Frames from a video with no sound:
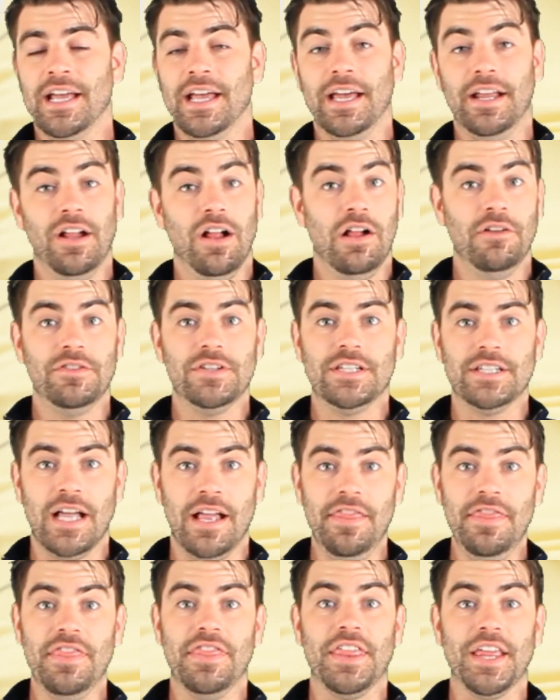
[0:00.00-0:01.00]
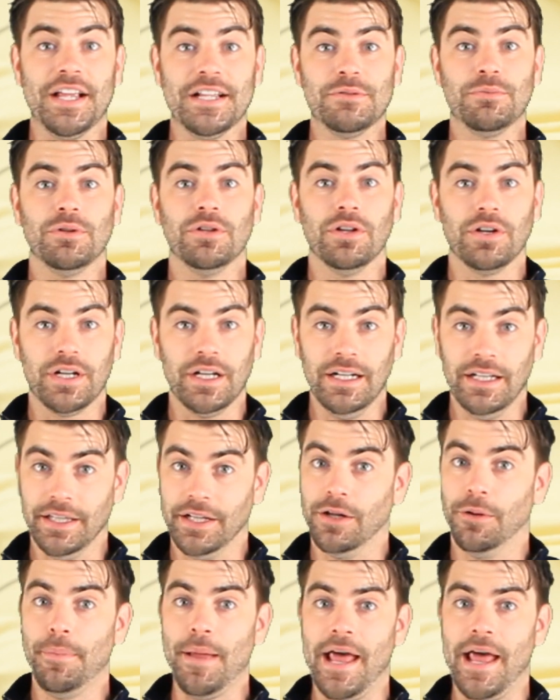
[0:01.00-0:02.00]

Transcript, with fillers: and all of a sudden things were looking a little